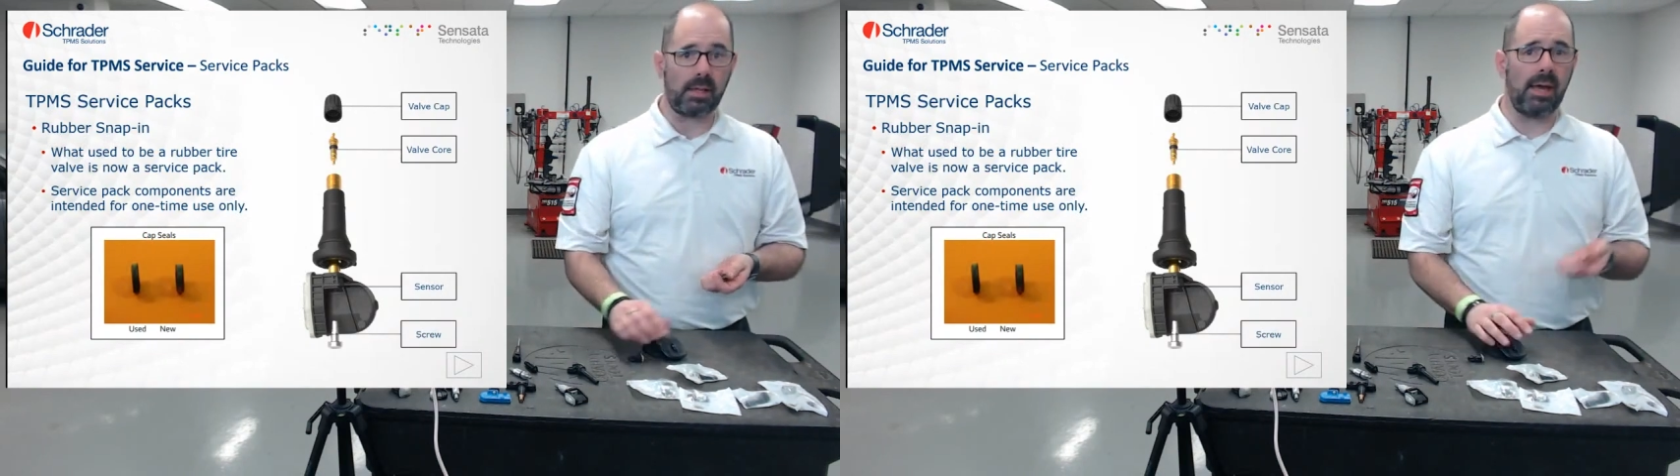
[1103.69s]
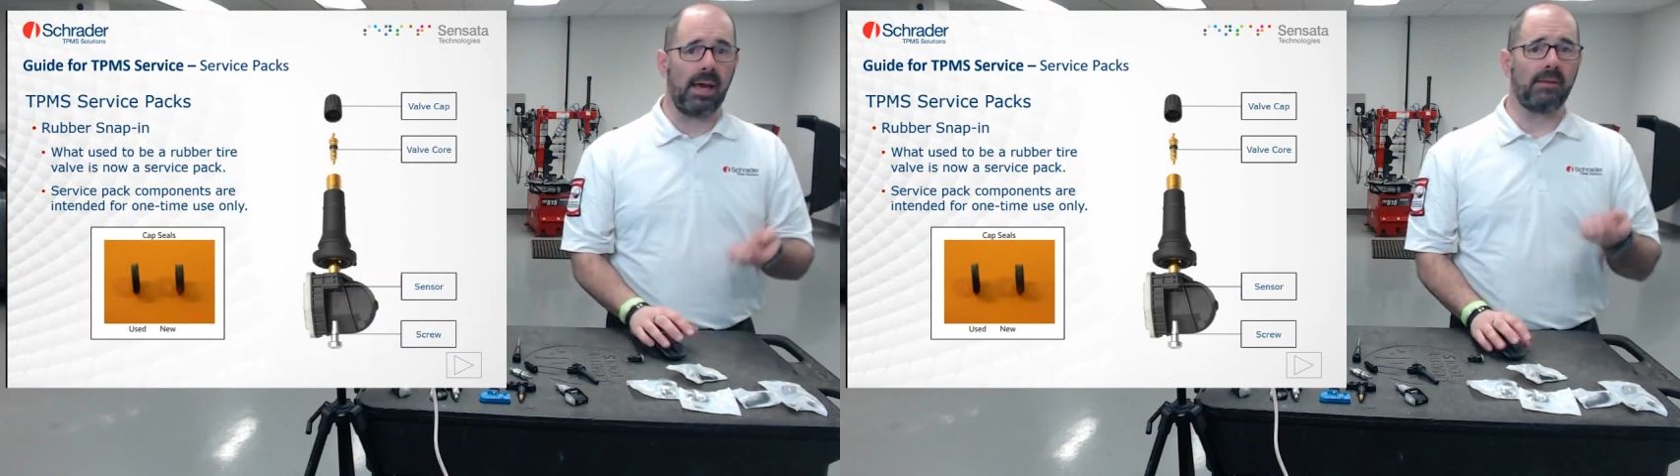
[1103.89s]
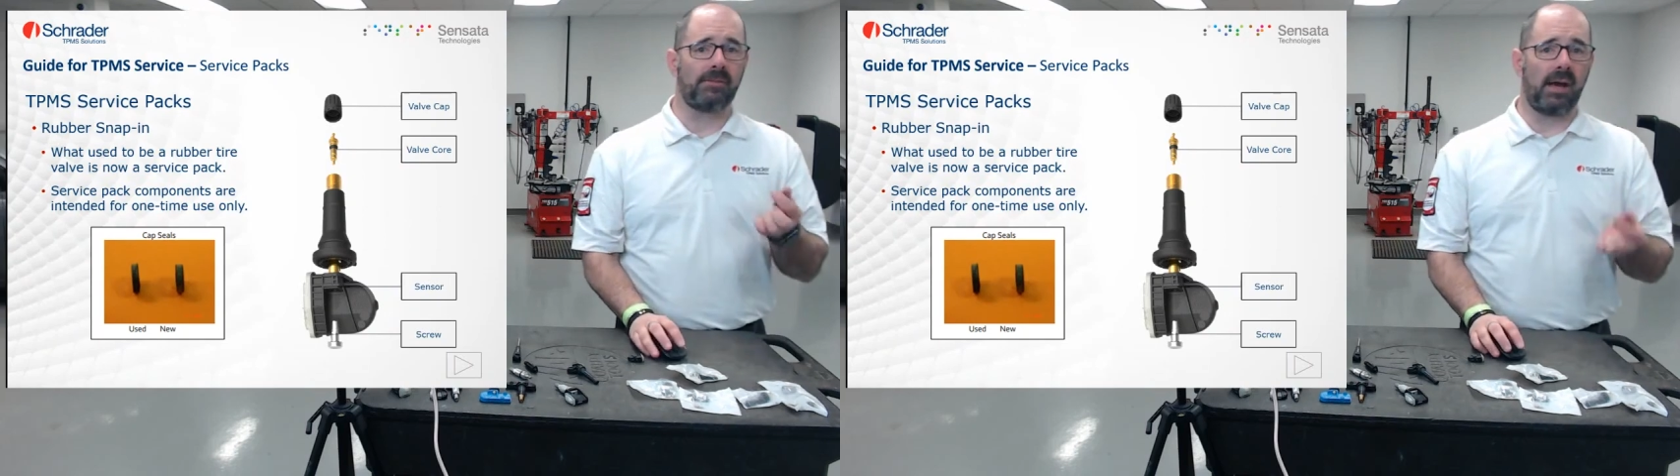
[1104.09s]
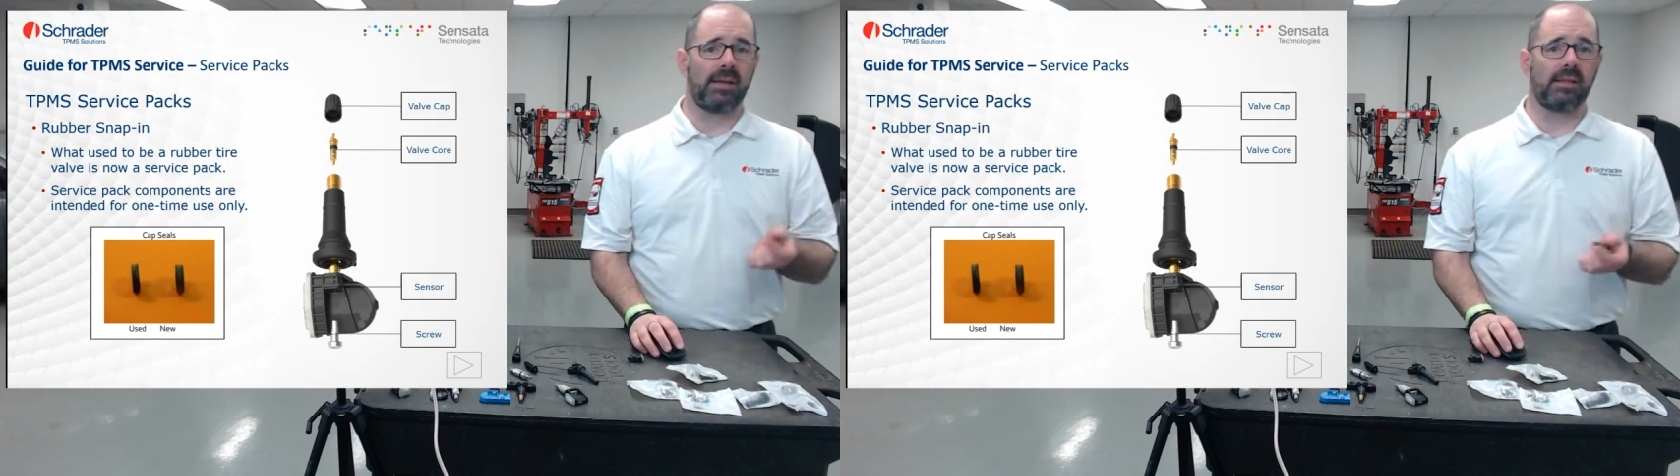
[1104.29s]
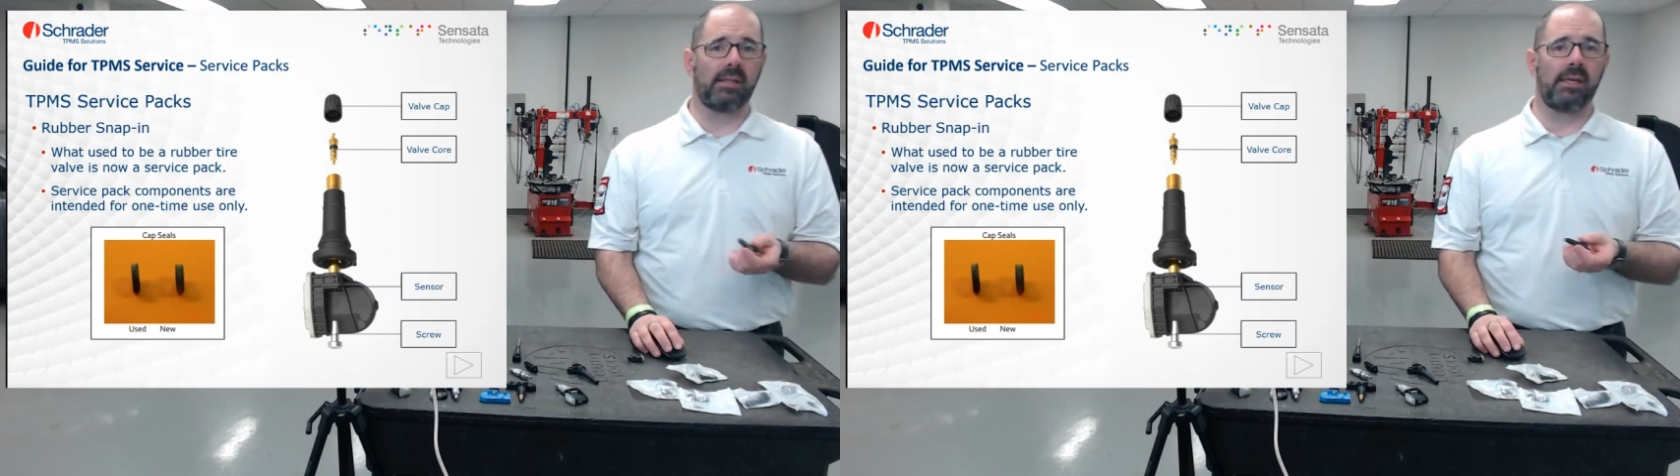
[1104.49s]
And
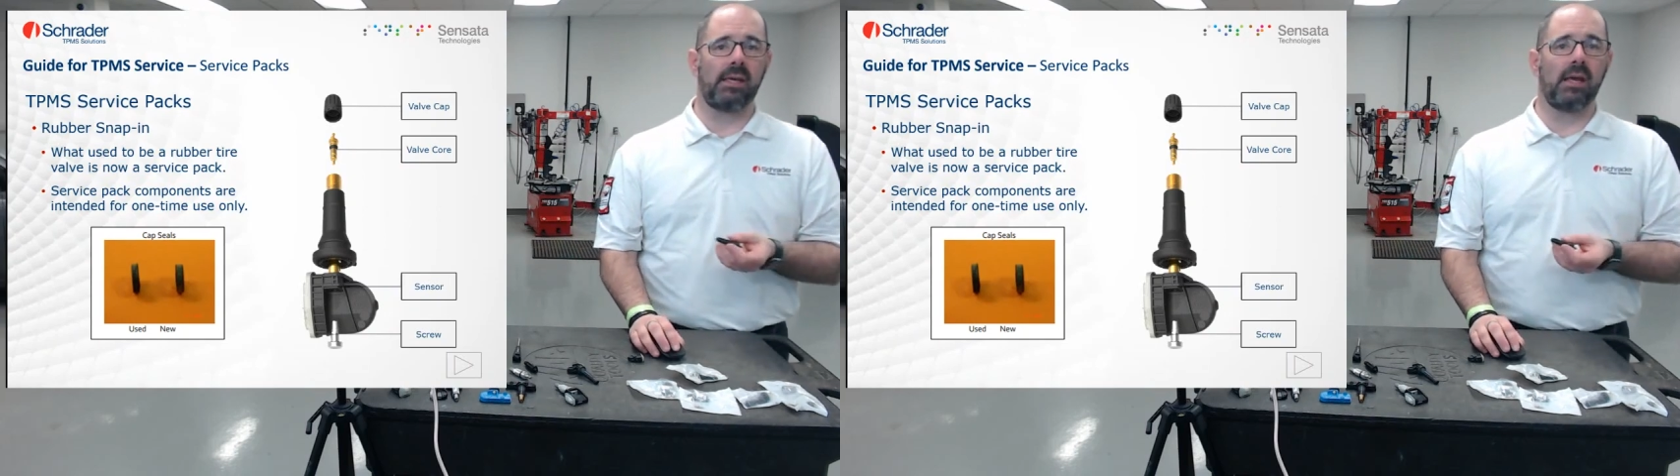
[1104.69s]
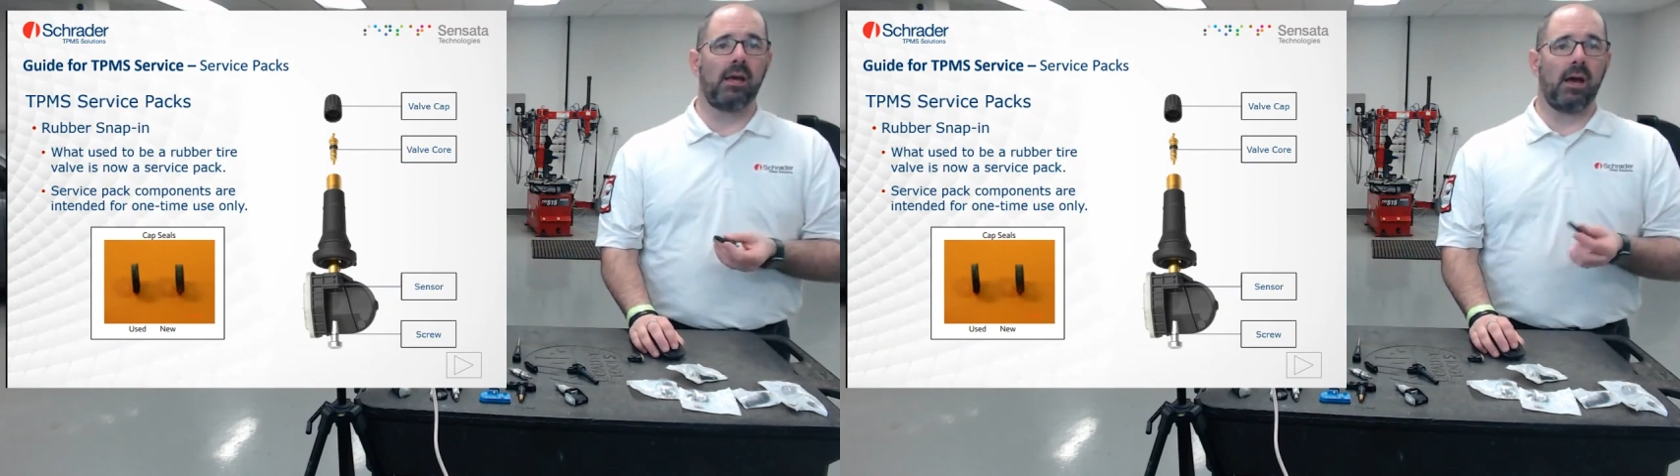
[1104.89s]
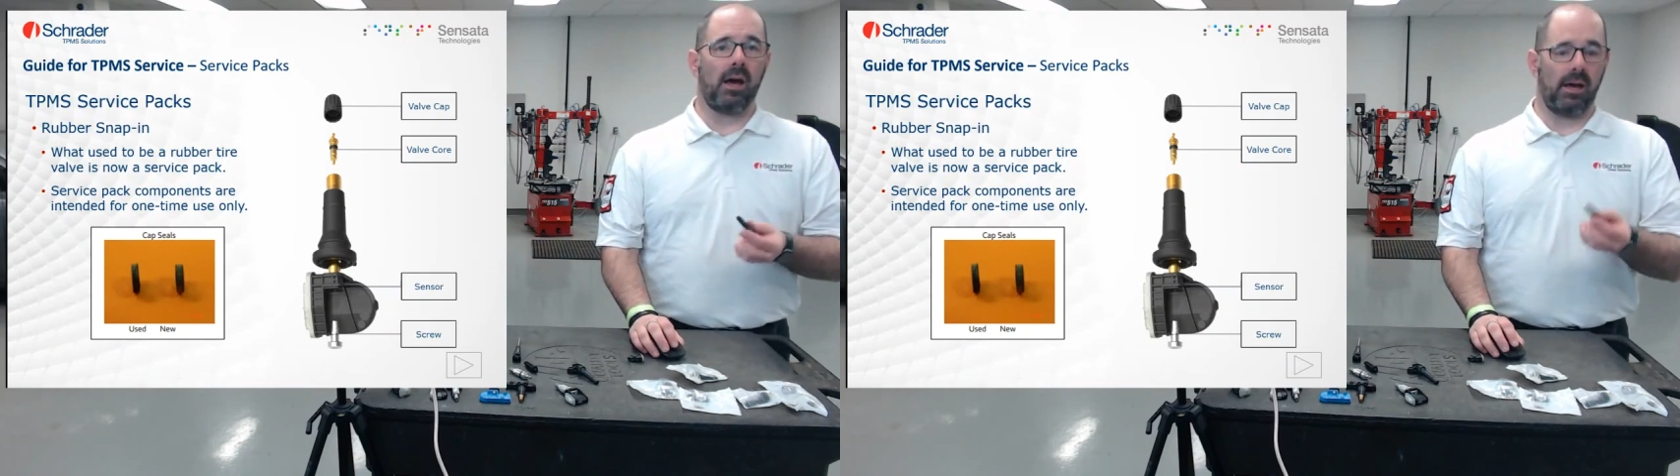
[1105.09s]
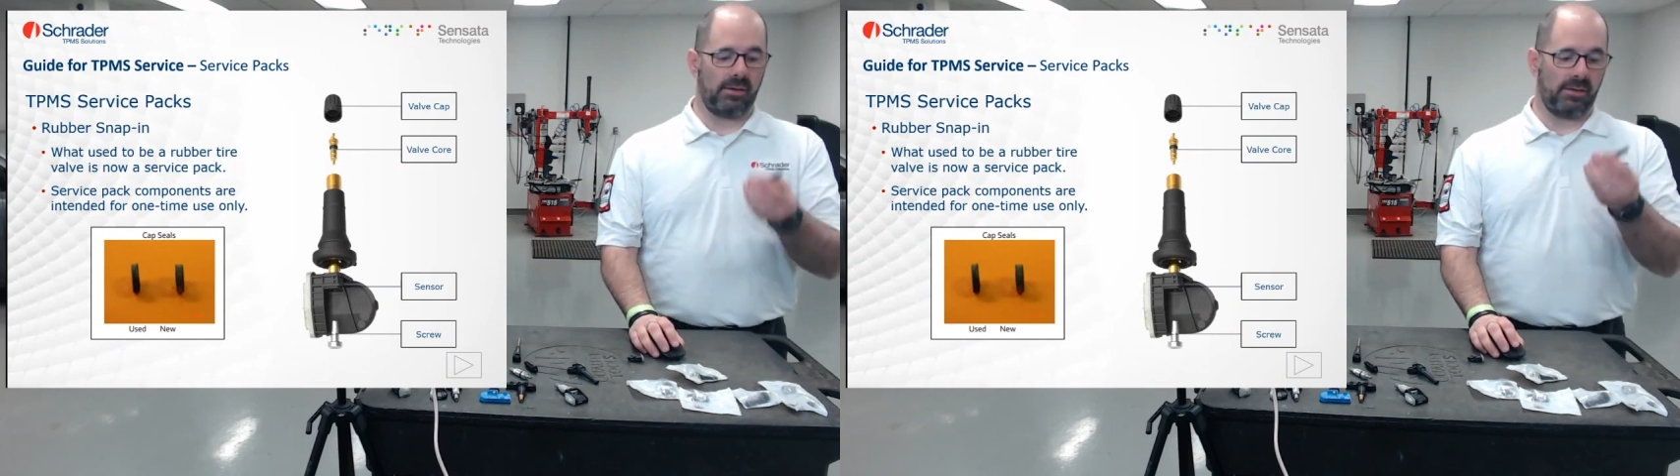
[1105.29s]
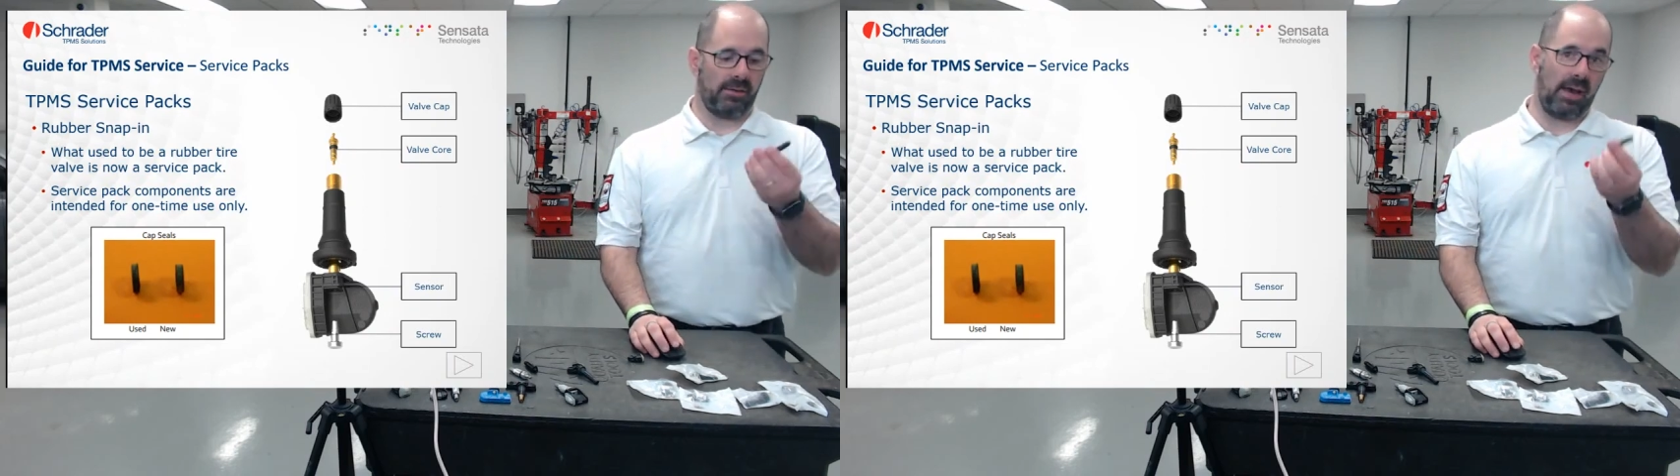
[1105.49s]
finally,
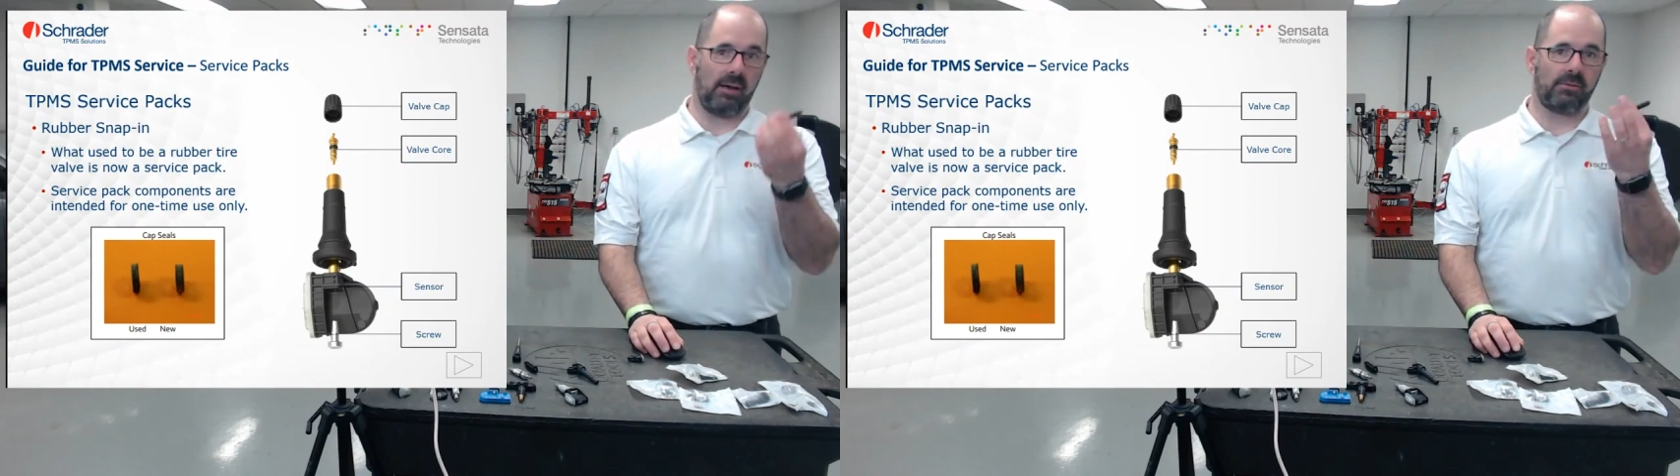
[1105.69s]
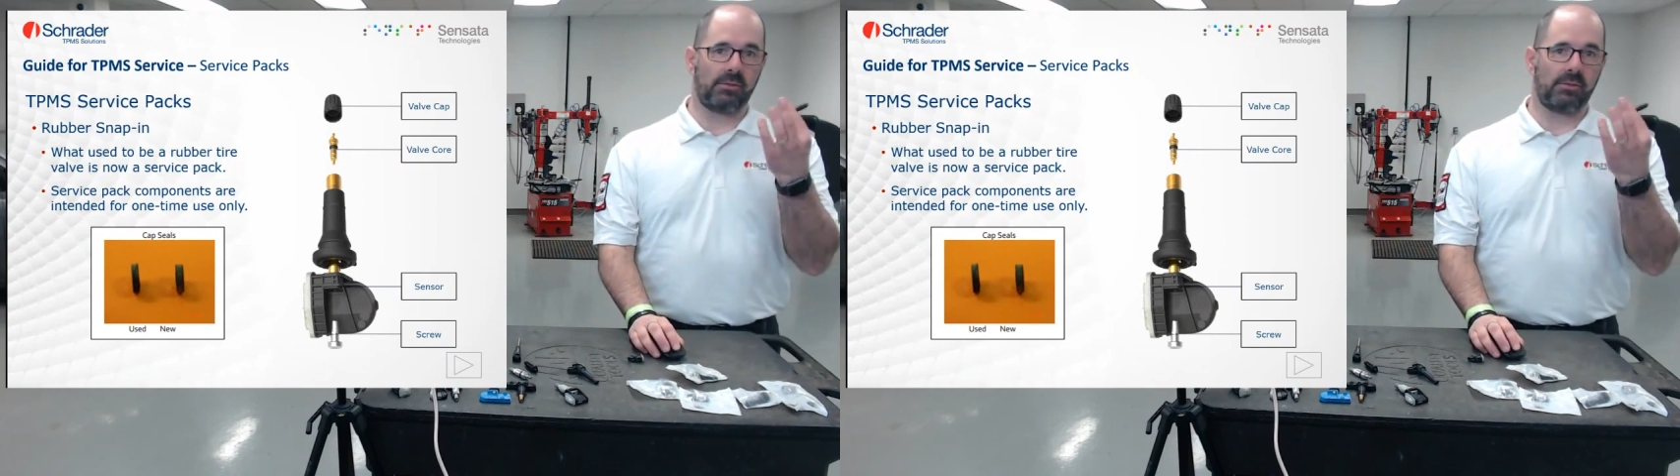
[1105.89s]
the valve.